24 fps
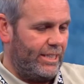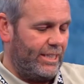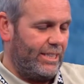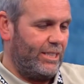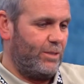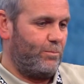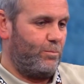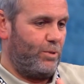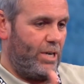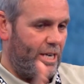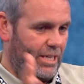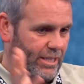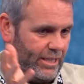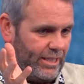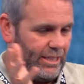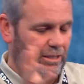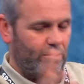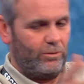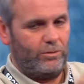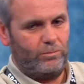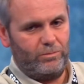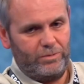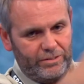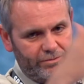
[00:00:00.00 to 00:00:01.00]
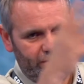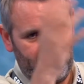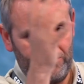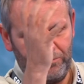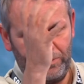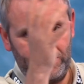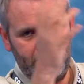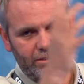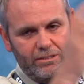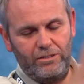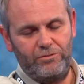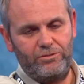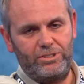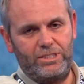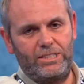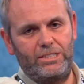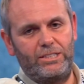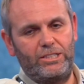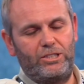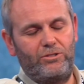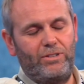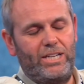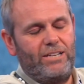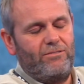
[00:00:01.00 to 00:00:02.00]
is branding. I've been obviously in
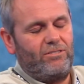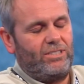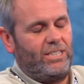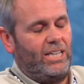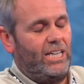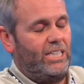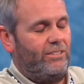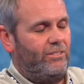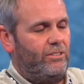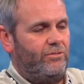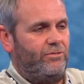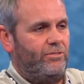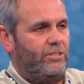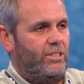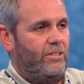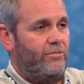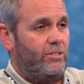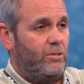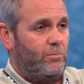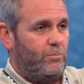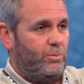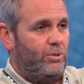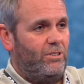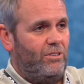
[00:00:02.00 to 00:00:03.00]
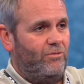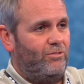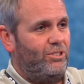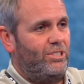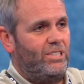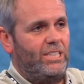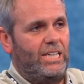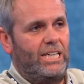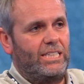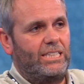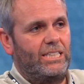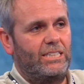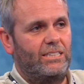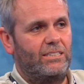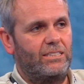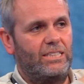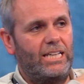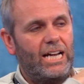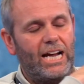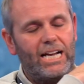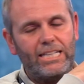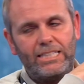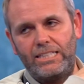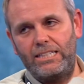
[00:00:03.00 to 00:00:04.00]
the creative side of it for everything, but obviously I
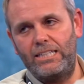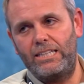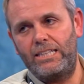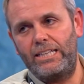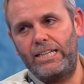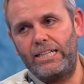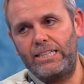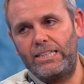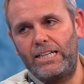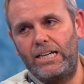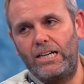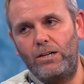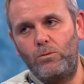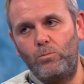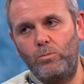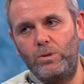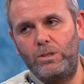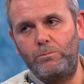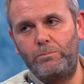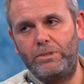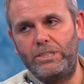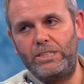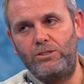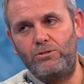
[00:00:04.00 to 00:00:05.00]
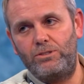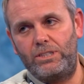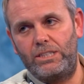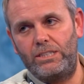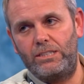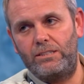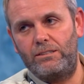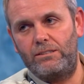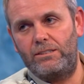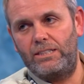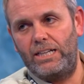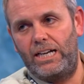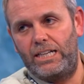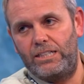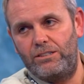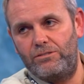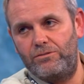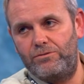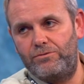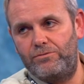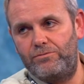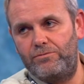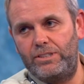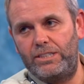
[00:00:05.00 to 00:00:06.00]
didn't think that we'd be using kind of,
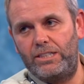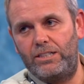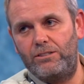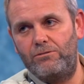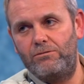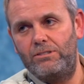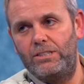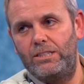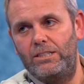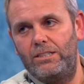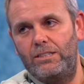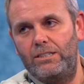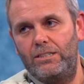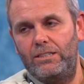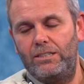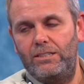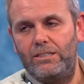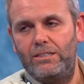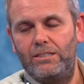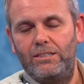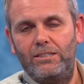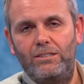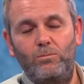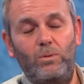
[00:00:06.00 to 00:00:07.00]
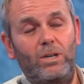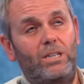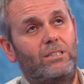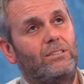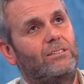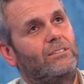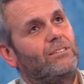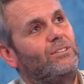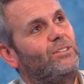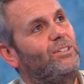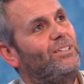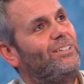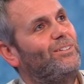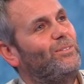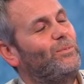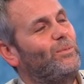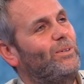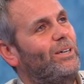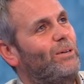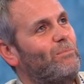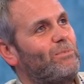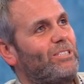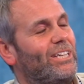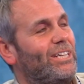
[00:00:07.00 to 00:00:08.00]
you know, well,
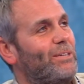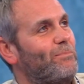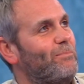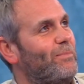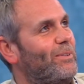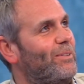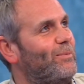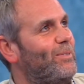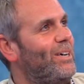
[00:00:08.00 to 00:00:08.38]
I'm saying